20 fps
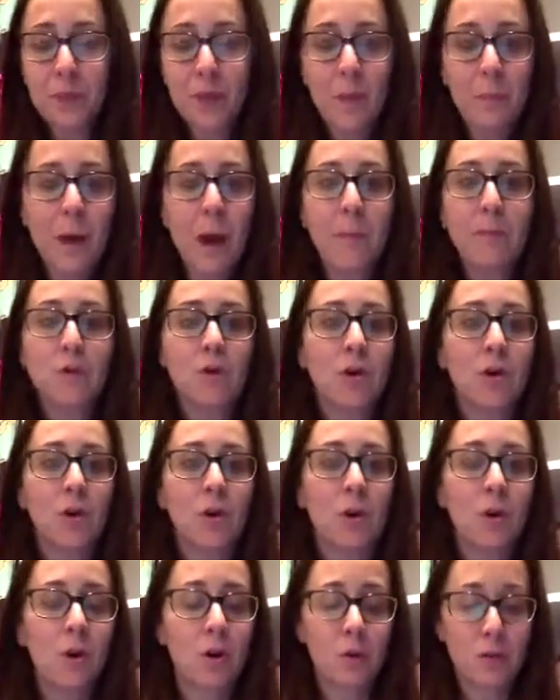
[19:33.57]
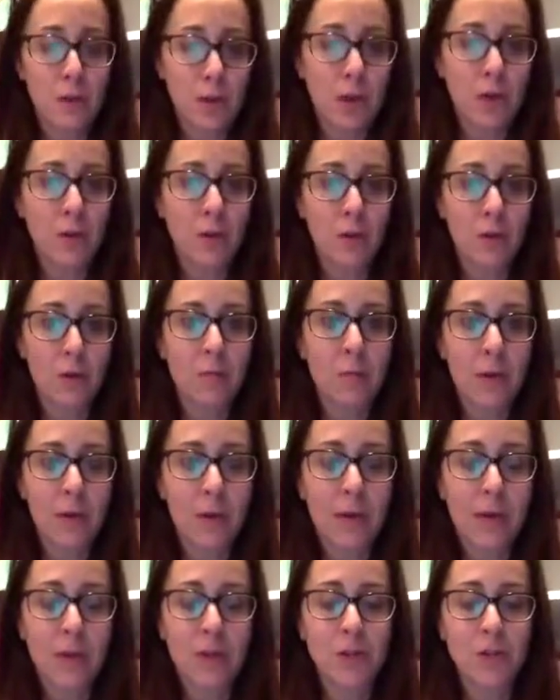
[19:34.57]
Pop Sugar or the other
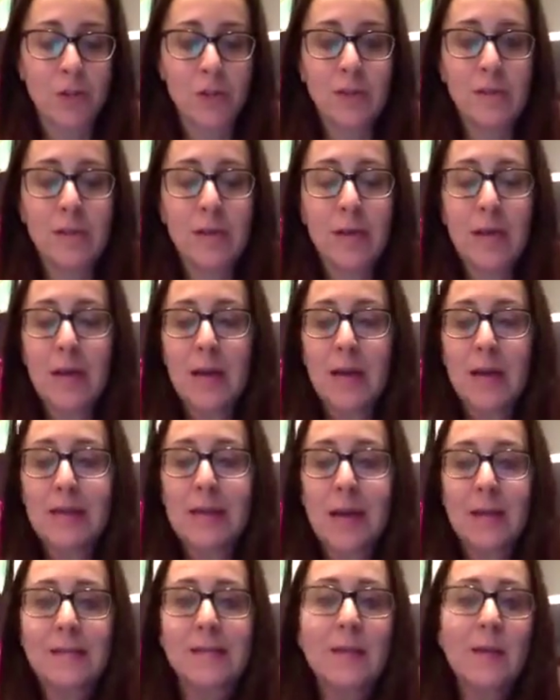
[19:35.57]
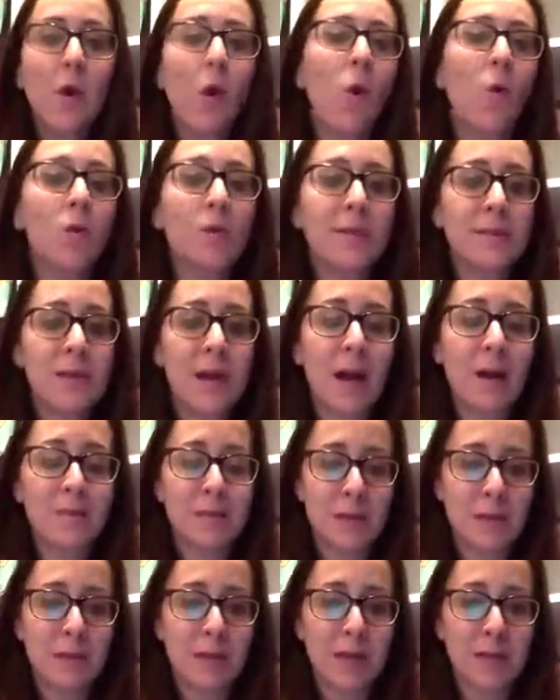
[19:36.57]
publications. That's the only time
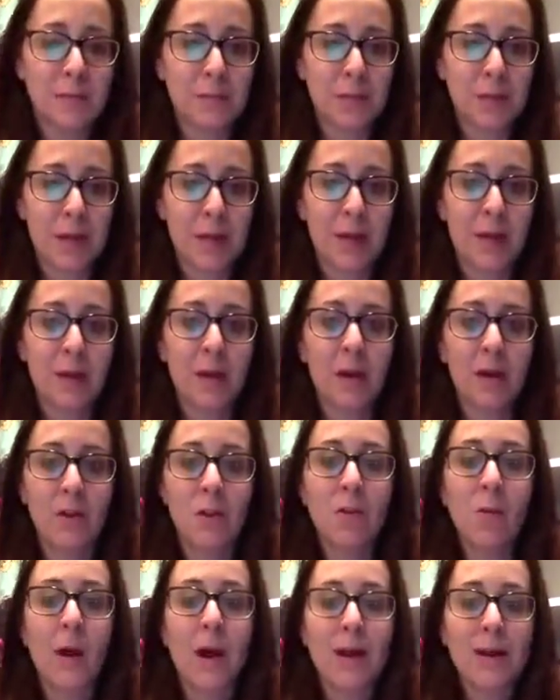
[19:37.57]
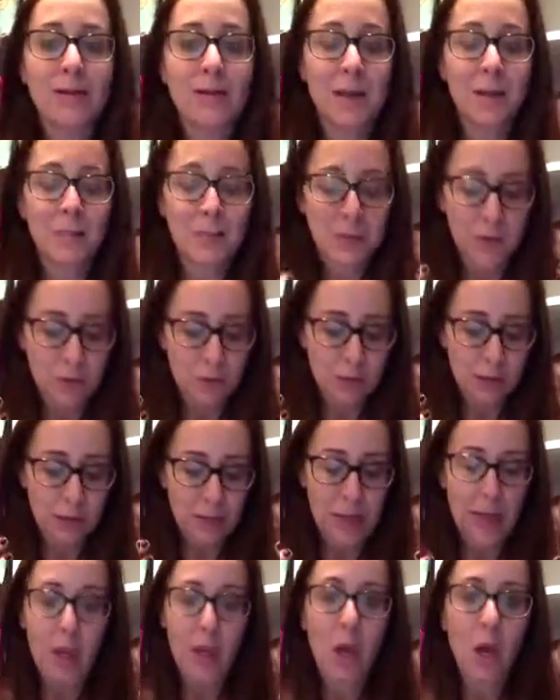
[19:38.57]
something is planned. Otherwise, I'm literally
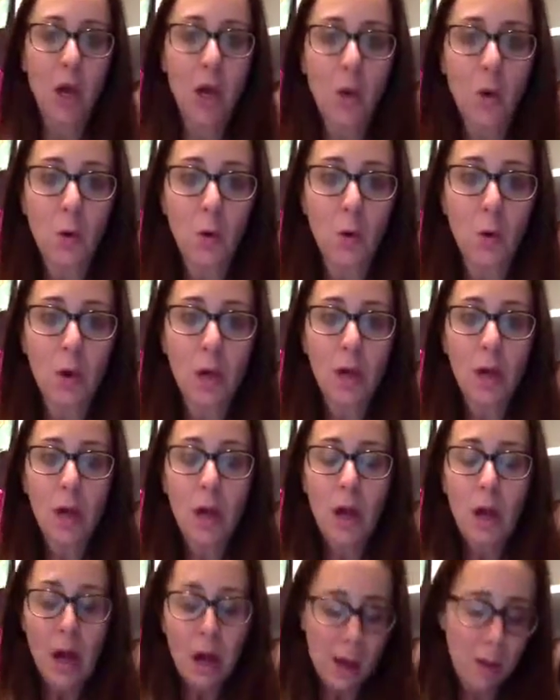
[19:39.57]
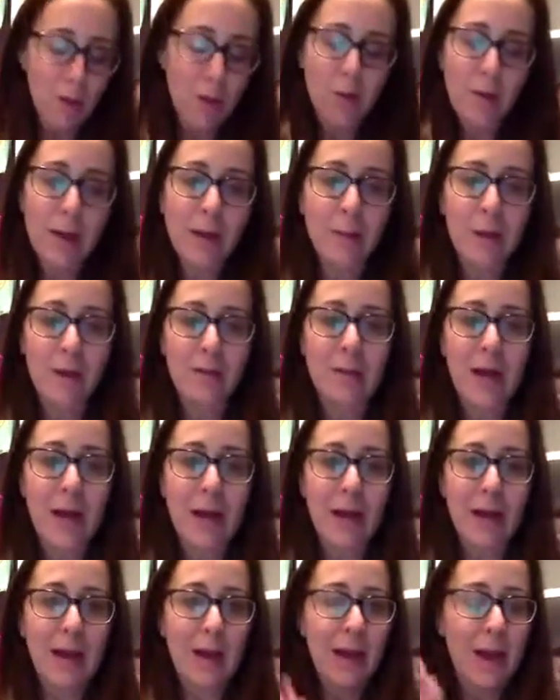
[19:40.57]
like, oh, I want to write about that.
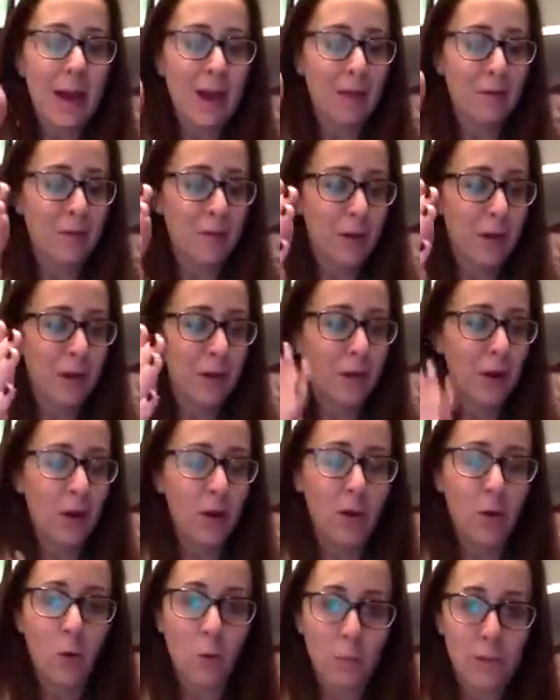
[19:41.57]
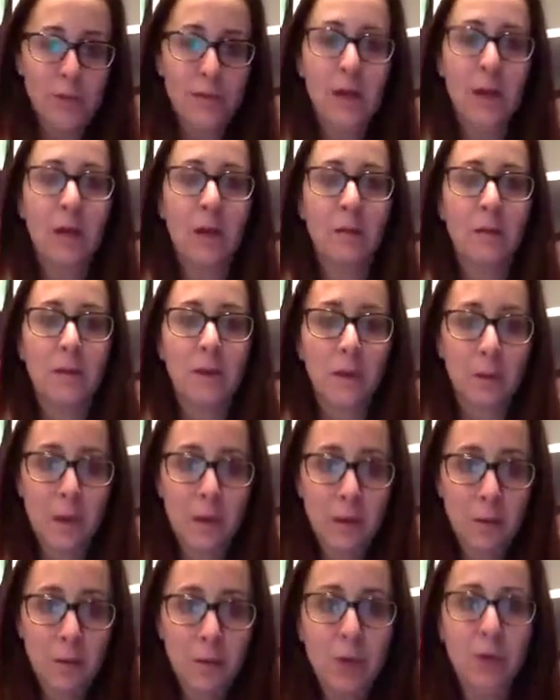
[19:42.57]
And I have an open document on my
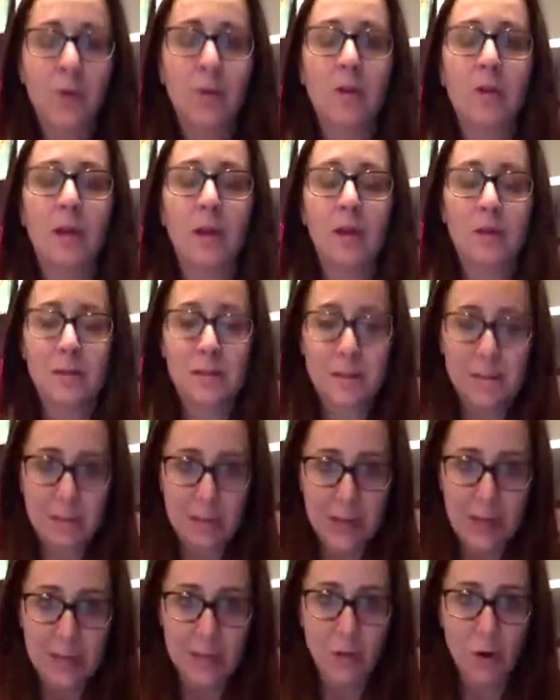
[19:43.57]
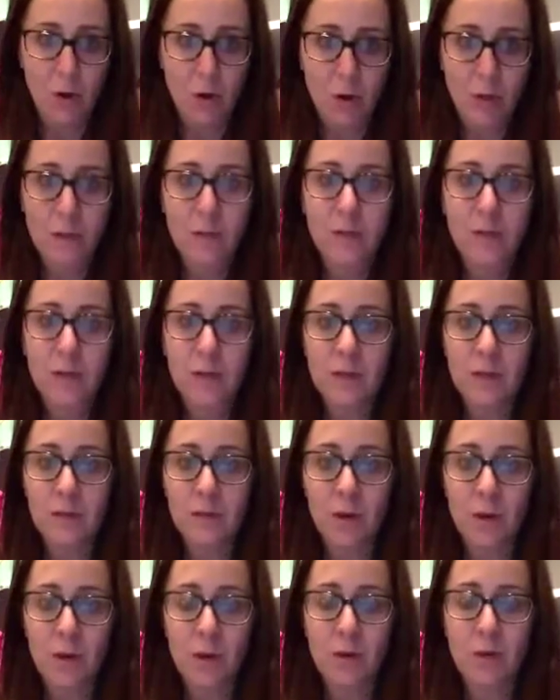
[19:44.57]
computer that has all of the
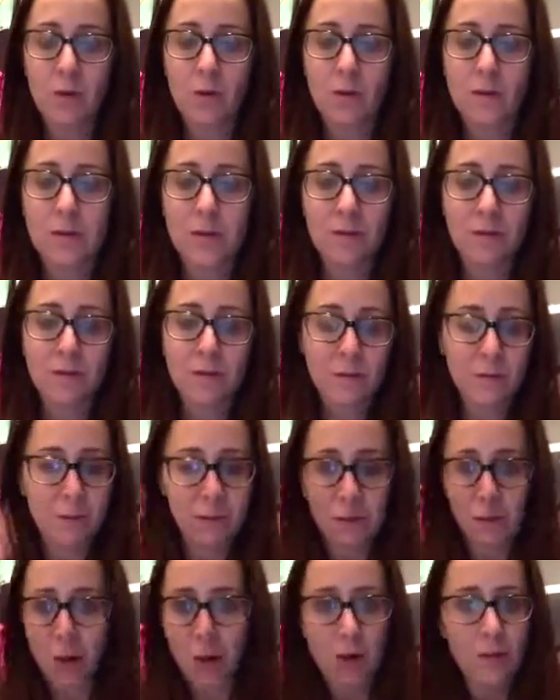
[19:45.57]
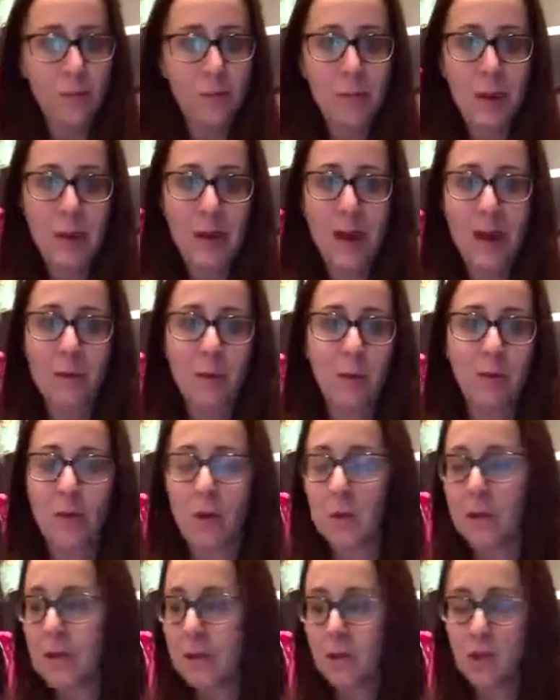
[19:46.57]
articles. I've thought of in my head, whether
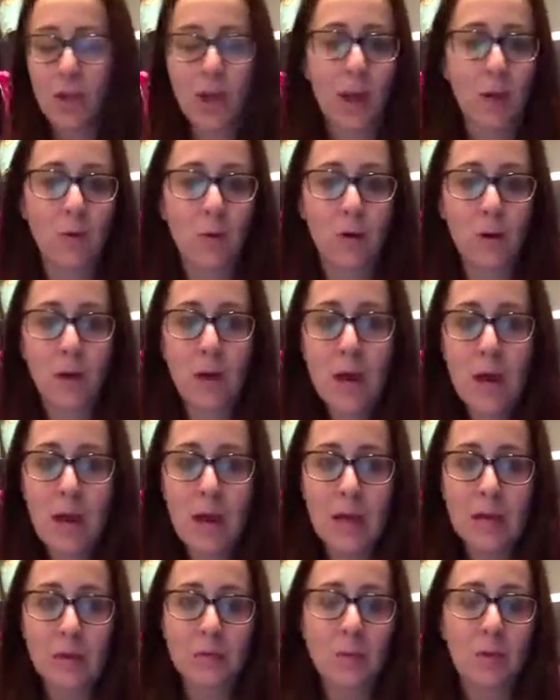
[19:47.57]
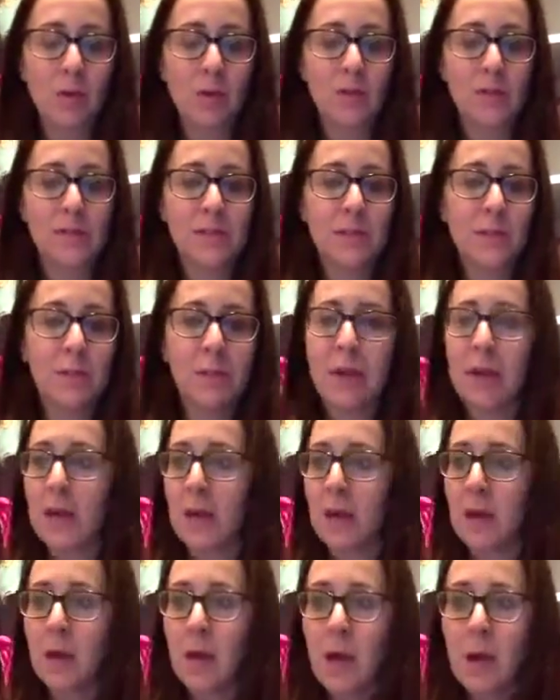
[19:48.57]
I'm in the shower, in the middle of
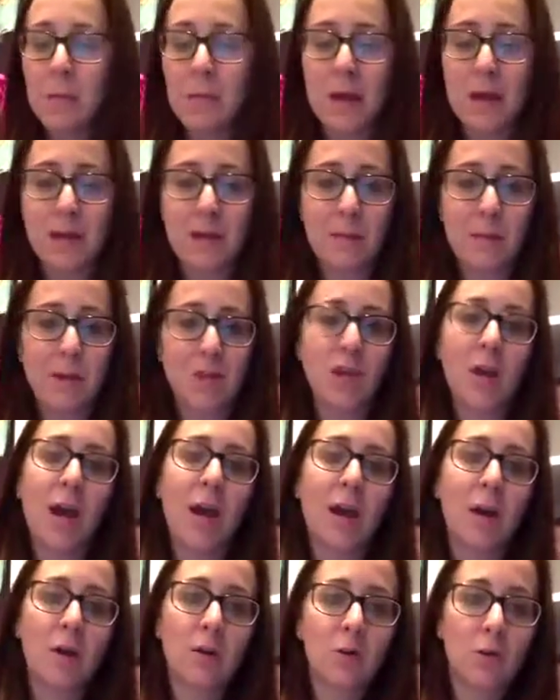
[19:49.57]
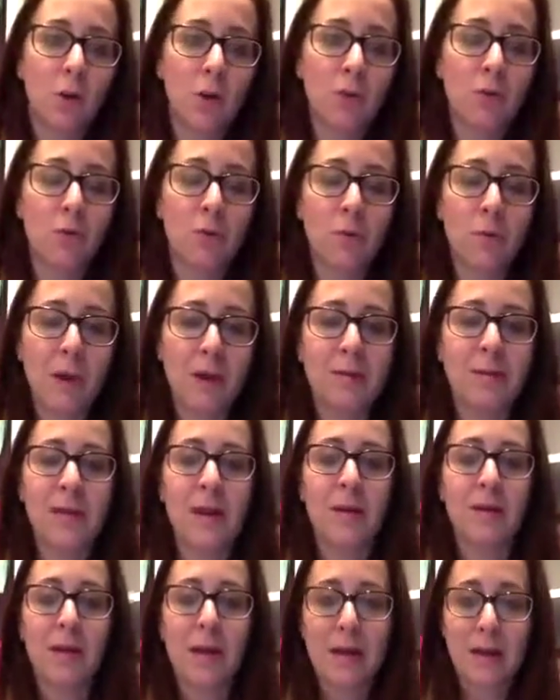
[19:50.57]
sleeping, bathing my child, going through a
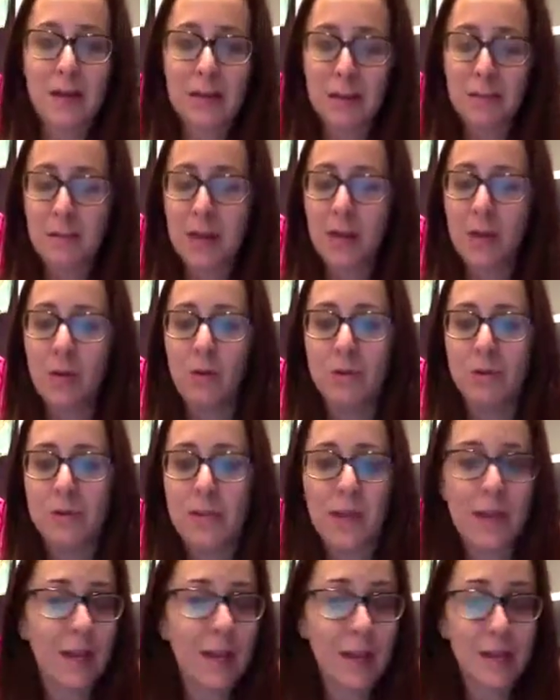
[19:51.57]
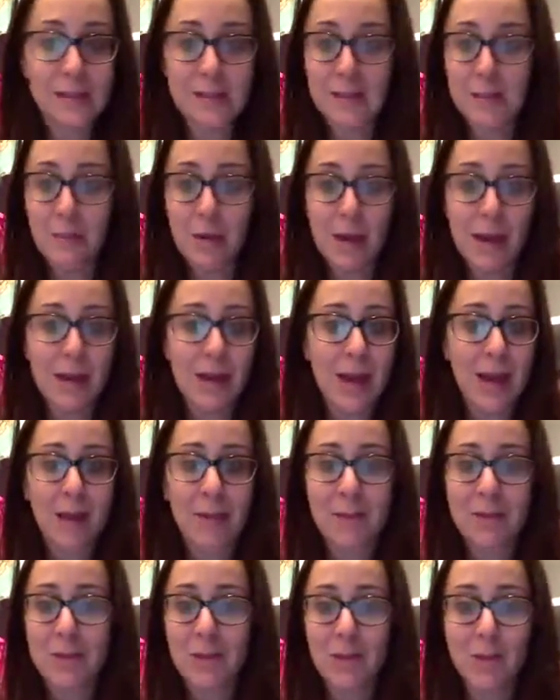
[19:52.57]
meltdown, and I keep my notes and I get to them when I can,
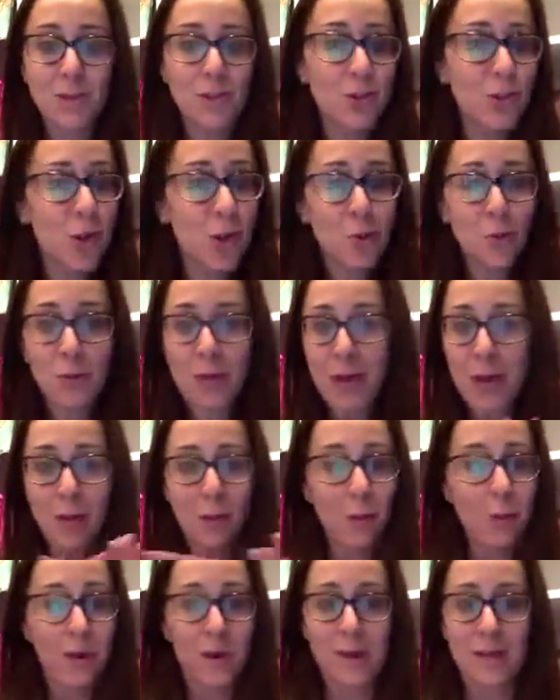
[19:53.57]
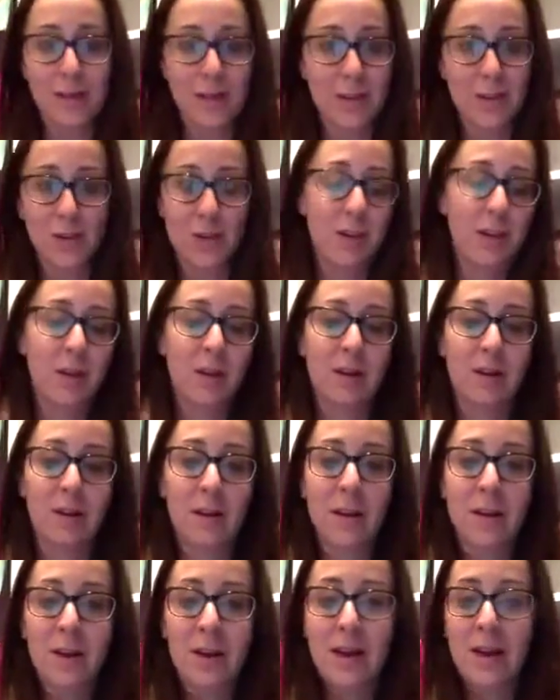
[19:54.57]
but there's no like organization here.
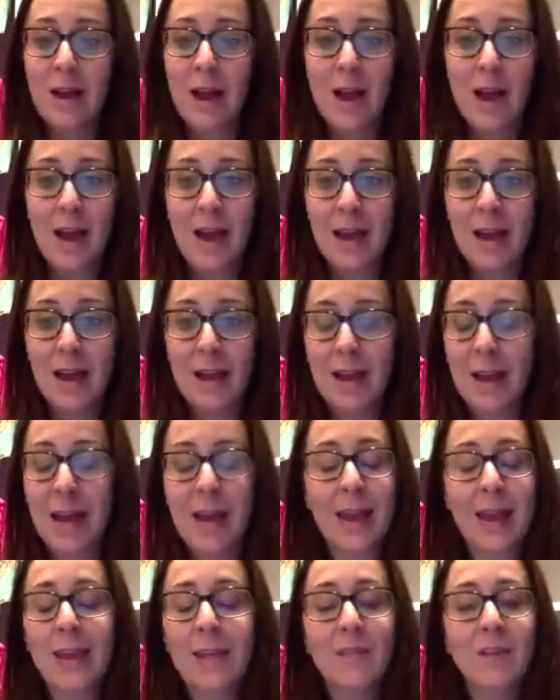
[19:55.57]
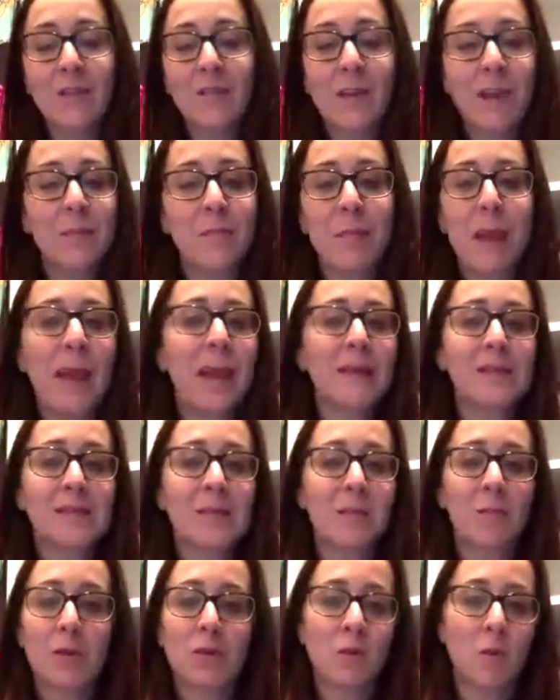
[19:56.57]
And even if I paid
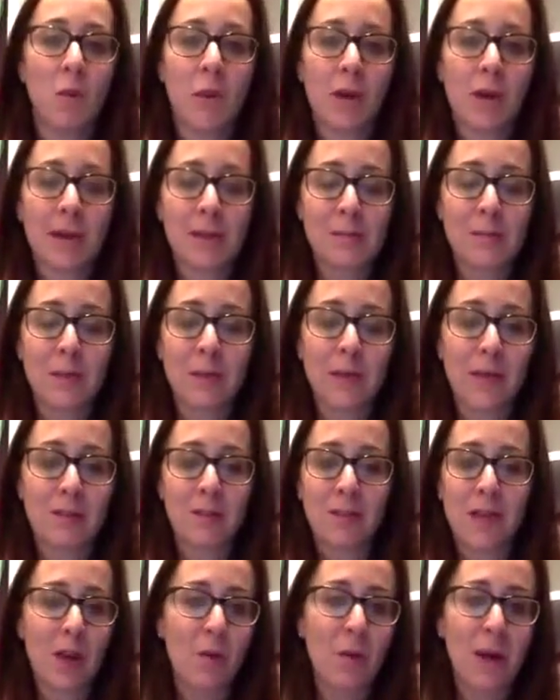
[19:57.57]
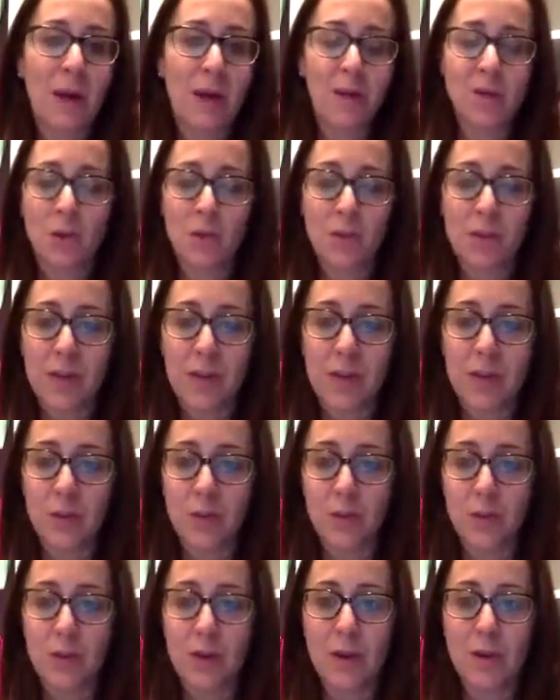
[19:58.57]
someone to organize my life in that way, I don't think I could
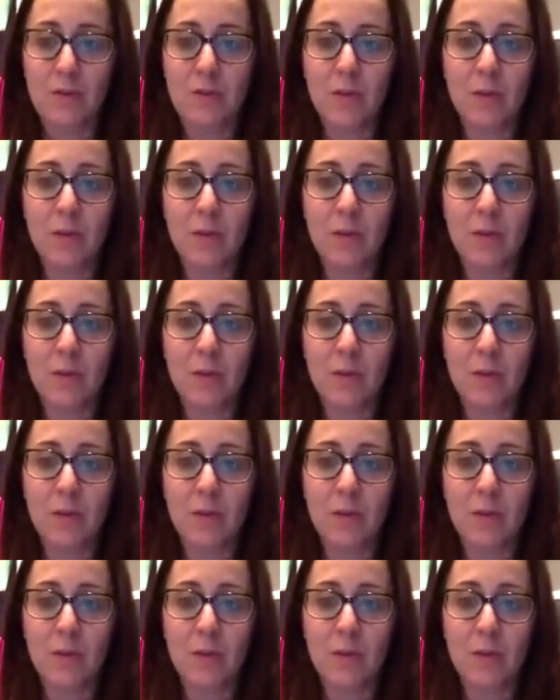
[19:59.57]
do it. For